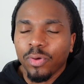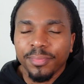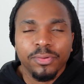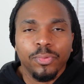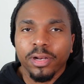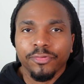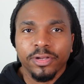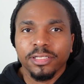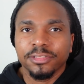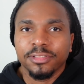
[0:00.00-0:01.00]
women, whatever.
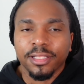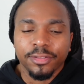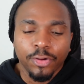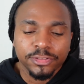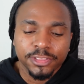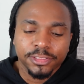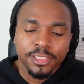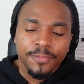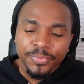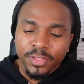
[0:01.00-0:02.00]
Like, narcissist
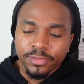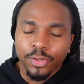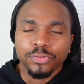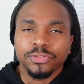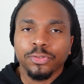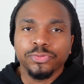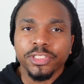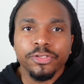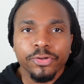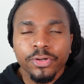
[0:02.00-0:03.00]
knows no
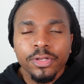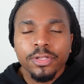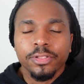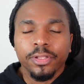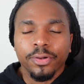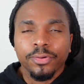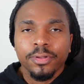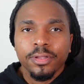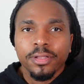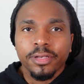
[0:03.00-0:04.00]
gender, you know.
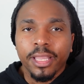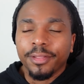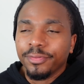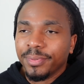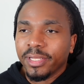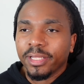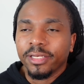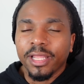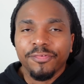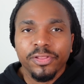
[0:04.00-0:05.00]
They could, but they
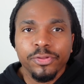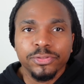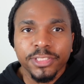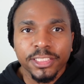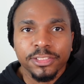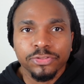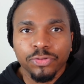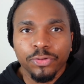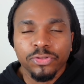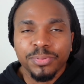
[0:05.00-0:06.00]
can definitely use sex to
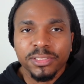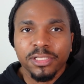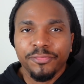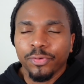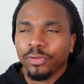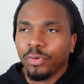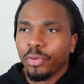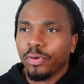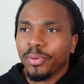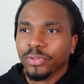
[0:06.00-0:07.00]
control you, especially if you're a
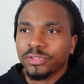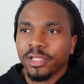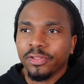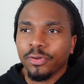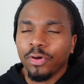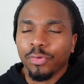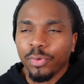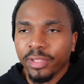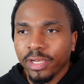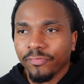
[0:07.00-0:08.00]
loyal person and you only
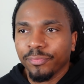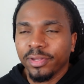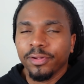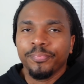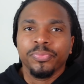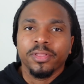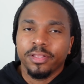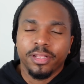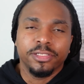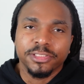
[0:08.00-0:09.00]
want to get it from them,
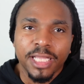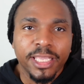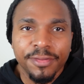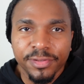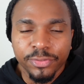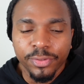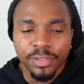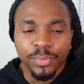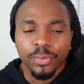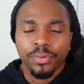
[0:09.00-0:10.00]
and they're just not giving it to you
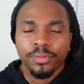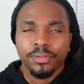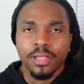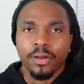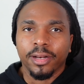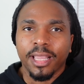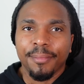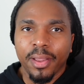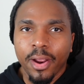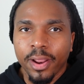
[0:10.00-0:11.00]
anymore. Y'all done
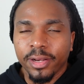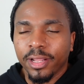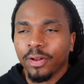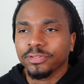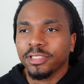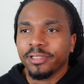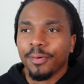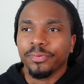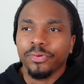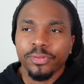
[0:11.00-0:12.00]
got married, and all of a sudden
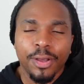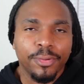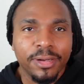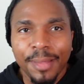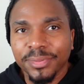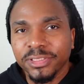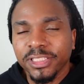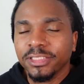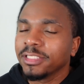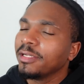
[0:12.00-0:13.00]
y'all were doing y'all were clapping
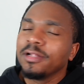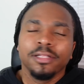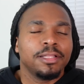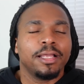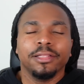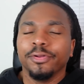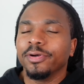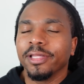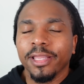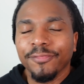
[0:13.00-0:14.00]
cheeks like
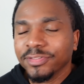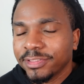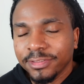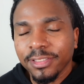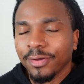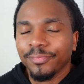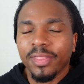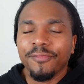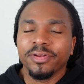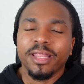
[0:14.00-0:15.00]
literally every you know
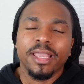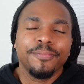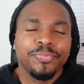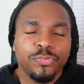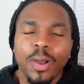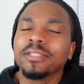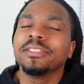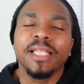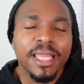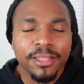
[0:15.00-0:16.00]
every day, twice
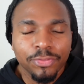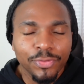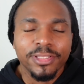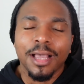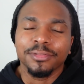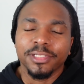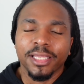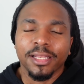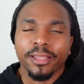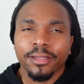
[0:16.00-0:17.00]
a day, three times a
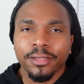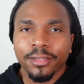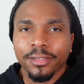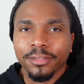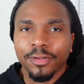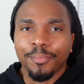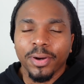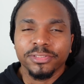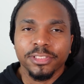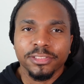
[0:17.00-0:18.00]
day, like uh you know
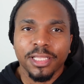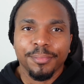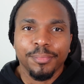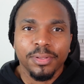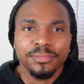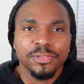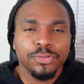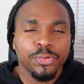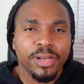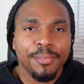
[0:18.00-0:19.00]
brushing. It's like you're
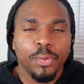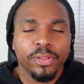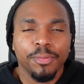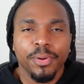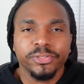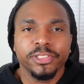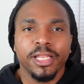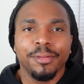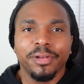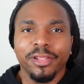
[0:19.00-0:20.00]
doing that more than you brush your
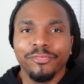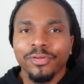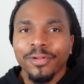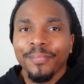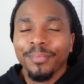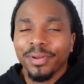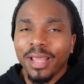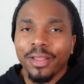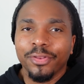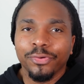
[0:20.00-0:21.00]
damn teeth, but
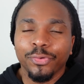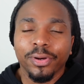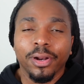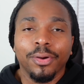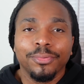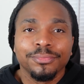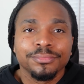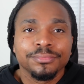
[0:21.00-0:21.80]
now you don't do it at all.